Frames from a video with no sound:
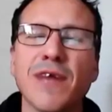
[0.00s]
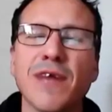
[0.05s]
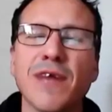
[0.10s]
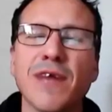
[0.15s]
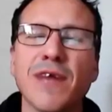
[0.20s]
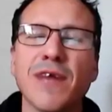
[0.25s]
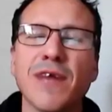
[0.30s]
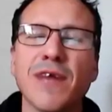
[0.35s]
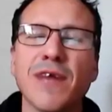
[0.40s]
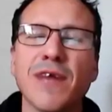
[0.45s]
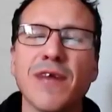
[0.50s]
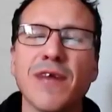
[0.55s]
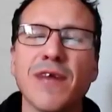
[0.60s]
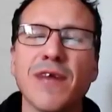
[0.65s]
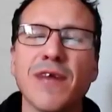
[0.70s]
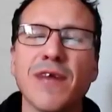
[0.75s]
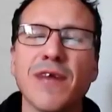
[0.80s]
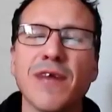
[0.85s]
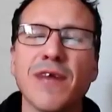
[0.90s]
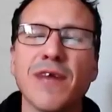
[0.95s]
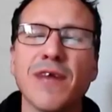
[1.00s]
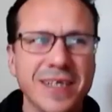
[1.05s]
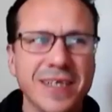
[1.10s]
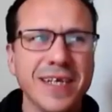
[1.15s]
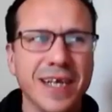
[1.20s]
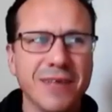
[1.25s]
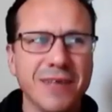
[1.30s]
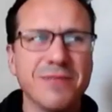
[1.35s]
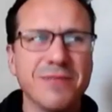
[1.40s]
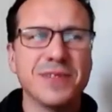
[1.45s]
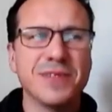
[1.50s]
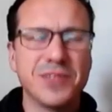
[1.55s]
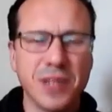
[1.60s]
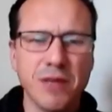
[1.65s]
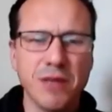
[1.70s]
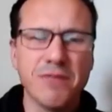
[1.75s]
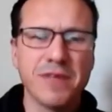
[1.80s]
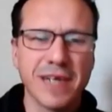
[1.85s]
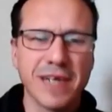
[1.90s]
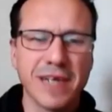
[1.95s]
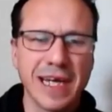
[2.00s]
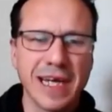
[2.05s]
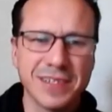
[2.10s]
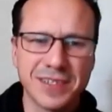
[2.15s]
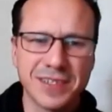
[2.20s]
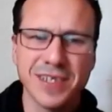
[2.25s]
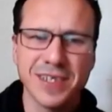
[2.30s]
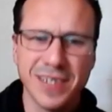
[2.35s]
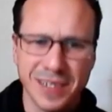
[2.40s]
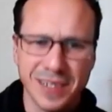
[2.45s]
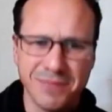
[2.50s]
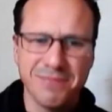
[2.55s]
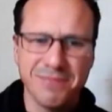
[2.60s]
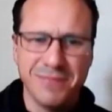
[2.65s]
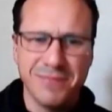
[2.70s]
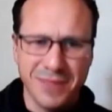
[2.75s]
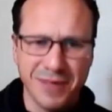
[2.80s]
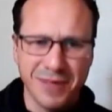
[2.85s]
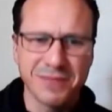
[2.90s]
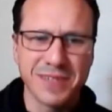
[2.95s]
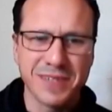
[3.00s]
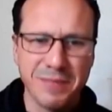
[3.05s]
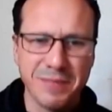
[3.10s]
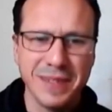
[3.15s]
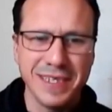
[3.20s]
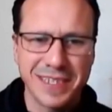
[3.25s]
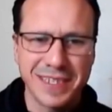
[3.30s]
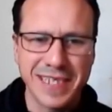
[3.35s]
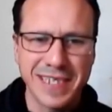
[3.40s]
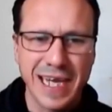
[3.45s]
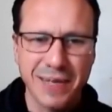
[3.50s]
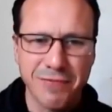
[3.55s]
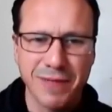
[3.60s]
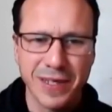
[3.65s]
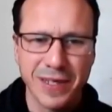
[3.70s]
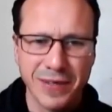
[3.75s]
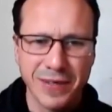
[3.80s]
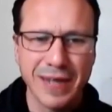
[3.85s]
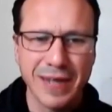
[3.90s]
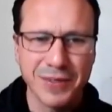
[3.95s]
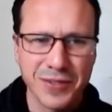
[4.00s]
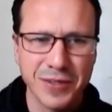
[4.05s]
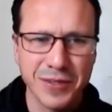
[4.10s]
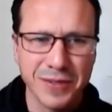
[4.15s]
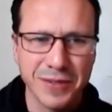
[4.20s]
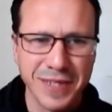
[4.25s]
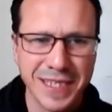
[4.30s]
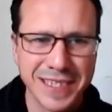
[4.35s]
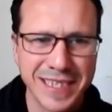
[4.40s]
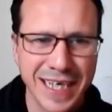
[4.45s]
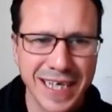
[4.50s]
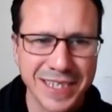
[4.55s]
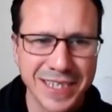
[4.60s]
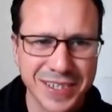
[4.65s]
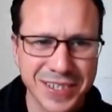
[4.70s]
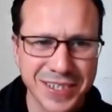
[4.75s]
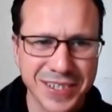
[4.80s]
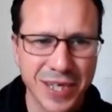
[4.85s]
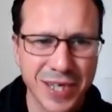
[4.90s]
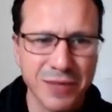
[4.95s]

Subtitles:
So I said at the end, don't forget to obviously be safe when you're out doing these sessions.